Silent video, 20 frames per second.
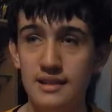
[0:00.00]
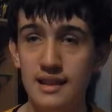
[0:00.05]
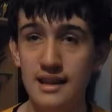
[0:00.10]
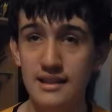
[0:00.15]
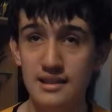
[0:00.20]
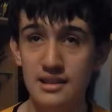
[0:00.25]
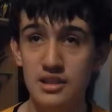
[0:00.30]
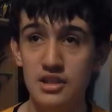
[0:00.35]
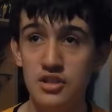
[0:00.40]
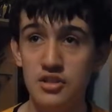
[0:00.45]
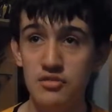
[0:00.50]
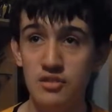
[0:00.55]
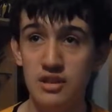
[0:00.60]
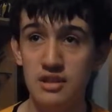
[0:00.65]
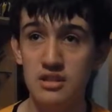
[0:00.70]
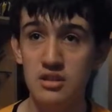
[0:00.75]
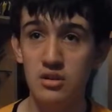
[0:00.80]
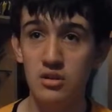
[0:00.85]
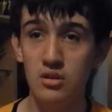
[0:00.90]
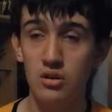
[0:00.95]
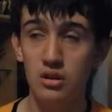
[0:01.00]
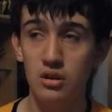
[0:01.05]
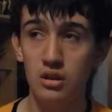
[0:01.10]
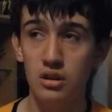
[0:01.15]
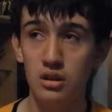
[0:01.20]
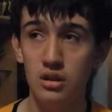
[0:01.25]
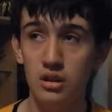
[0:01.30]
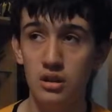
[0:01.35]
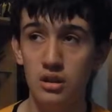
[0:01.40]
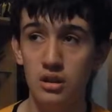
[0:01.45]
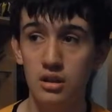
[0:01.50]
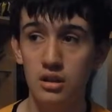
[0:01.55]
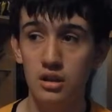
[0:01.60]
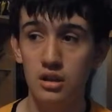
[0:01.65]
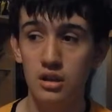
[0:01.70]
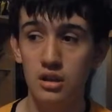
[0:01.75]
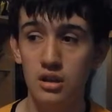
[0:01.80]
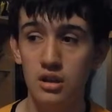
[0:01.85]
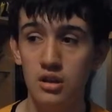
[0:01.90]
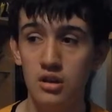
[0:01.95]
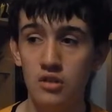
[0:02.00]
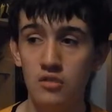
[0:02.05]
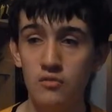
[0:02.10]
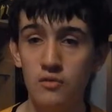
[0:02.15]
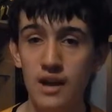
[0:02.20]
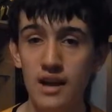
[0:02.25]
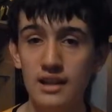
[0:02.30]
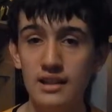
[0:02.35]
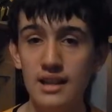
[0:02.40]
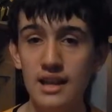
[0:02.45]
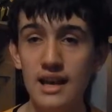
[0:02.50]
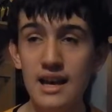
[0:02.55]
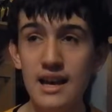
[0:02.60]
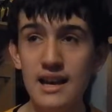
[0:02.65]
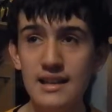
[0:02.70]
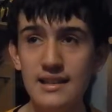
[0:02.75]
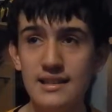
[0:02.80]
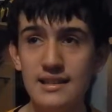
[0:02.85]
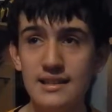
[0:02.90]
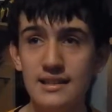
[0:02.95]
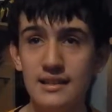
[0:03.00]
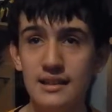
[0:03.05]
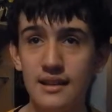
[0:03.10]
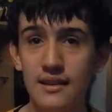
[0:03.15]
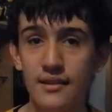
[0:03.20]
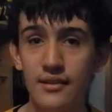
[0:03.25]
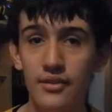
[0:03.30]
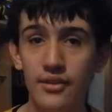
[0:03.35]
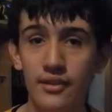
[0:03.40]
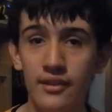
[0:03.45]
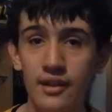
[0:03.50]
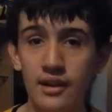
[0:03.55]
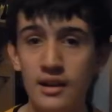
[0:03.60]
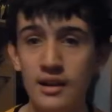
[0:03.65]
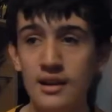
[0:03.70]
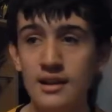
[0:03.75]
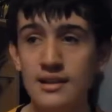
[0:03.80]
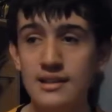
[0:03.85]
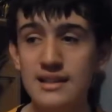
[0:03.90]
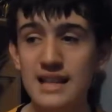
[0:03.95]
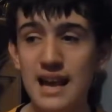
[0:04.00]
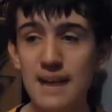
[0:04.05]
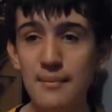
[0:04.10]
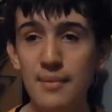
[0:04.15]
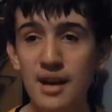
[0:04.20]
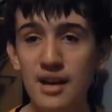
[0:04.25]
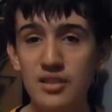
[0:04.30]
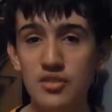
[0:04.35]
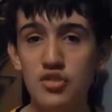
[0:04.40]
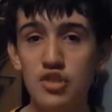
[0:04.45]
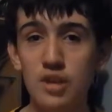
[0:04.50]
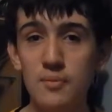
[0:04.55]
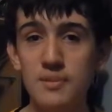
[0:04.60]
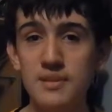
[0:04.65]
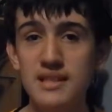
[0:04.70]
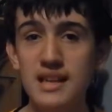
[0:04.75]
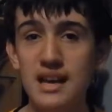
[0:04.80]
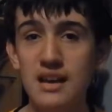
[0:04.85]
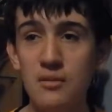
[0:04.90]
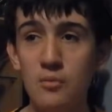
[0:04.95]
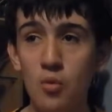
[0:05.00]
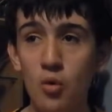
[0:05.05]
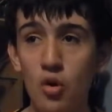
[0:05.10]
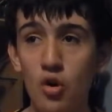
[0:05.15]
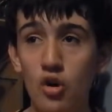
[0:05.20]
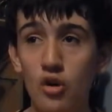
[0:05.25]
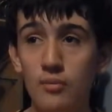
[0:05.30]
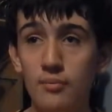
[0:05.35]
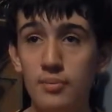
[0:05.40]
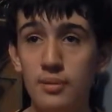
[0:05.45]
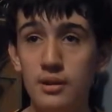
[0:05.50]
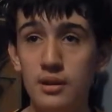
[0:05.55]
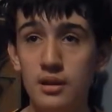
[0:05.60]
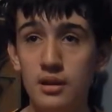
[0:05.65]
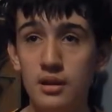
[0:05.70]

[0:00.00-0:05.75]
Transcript: That's a distress call. Red alert! Stand by to drop us out of warp.